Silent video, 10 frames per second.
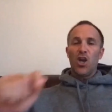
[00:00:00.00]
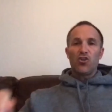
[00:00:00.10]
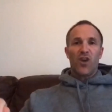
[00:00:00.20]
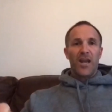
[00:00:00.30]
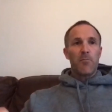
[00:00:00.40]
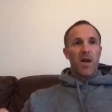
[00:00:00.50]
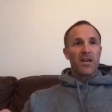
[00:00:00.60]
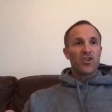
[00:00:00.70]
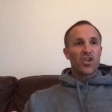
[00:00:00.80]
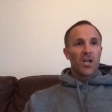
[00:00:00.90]
training
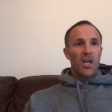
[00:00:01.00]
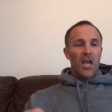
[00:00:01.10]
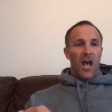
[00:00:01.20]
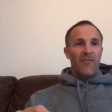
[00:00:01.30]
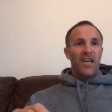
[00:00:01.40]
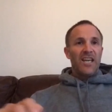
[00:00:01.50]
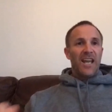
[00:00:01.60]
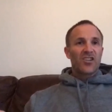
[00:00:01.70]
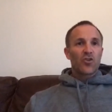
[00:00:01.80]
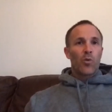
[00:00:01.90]
bench, and then he'd
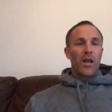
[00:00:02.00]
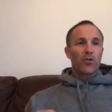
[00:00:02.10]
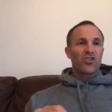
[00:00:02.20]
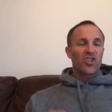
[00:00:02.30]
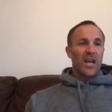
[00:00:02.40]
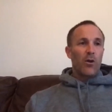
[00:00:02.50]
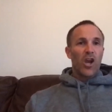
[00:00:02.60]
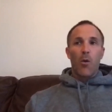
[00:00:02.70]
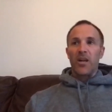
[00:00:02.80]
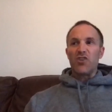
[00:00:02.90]
get someone else to shout
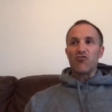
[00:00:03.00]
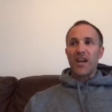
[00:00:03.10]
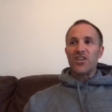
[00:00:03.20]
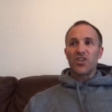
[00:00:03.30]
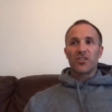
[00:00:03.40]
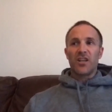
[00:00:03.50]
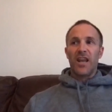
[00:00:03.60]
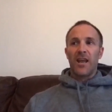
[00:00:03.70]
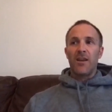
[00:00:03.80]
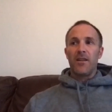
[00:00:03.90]
go, and he'd race you to
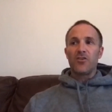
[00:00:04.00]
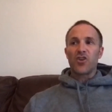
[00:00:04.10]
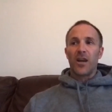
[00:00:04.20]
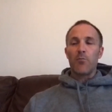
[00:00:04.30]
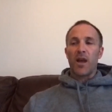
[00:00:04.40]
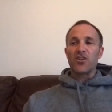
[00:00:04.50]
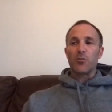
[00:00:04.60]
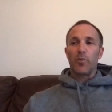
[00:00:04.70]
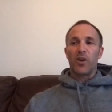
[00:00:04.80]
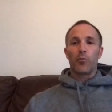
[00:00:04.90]
the end of the training bench
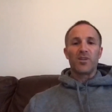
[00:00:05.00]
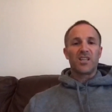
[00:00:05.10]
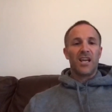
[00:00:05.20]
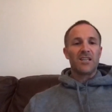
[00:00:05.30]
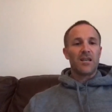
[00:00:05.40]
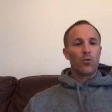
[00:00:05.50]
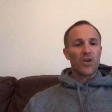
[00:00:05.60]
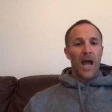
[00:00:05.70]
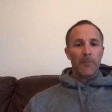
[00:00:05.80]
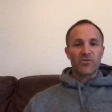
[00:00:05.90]
and pick up his keys. He was
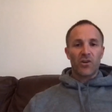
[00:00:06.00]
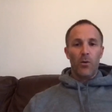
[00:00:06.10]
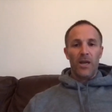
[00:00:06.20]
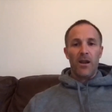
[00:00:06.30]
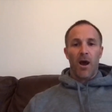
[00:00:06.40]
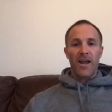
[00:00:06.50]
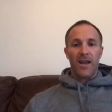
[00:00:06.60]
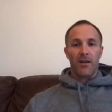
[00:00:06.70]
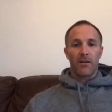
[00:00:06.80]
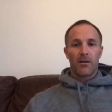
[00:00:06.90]
absolutely
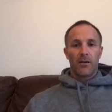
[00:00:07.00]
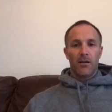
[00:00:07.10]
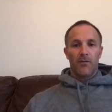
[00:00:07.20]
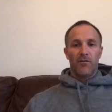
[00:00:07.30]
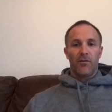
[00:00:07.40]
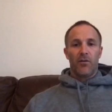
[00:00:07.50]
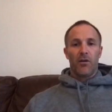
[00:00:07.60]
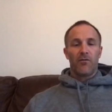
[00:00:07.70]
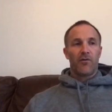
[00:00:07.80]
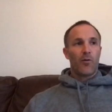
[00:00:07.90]
lightning
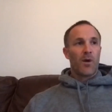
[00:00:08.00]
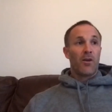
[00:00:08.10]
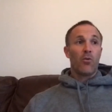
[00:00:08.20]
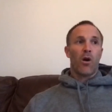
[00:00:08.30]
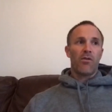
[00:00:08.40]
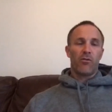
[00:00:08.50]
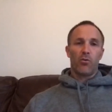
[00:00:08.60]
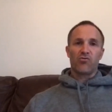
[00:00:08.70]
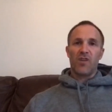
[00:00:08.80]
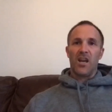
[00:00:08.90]
for a man who I thought
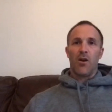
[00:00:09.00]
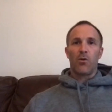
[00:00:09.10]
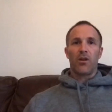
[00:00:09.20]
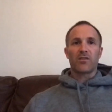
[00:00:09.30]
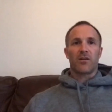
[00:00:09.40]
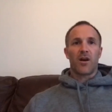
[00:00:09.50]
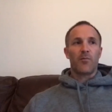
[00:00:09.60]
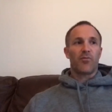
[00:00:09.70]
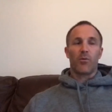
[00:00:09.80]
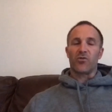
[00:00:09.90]
was really old at the time.
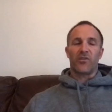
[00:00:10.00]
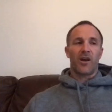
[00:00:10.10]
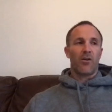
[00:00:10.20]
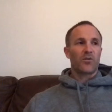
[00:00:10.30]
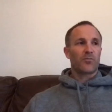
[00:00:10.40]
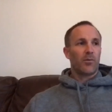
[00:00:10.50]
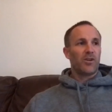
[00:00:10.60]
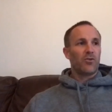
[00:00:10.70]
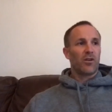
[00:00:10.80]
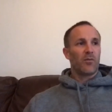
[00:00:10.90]
Probably wasn't that old, he's probably
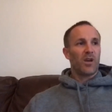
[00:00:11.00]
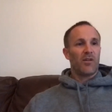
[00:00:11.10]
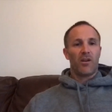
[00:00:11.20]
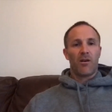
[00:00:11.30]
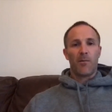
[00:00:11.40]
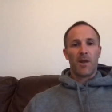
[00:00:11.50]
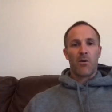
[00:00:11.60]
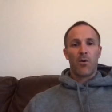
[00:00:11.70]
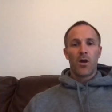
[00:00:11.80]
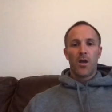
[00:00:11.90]
younger than I am
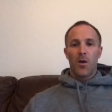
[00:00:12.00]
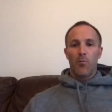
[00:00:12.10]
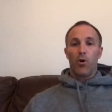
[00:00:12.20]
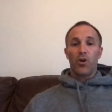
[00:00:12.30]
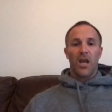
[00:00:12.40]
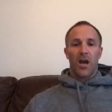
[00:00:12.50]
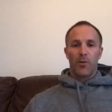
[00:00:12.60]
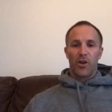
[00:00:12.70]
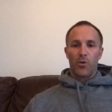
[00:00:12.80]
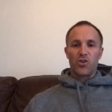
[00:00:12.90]
now. But yeah, I'm
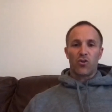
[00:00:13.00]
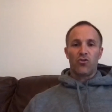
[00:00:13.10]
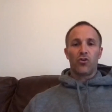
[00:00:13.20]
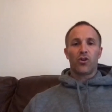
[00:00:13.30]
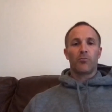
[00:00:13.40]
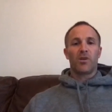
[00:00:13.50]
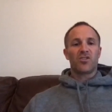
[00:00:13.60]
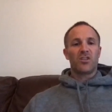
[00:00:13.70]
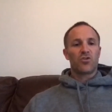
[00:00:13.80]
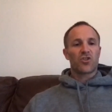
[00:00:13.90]
going to go with John Duncan
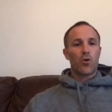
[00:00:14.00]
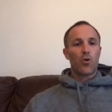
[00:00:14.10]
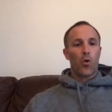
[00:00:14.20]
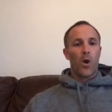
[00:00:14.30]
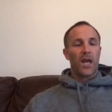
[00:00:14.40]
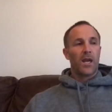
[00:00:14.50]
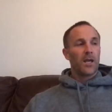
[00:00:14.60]
because he was so quick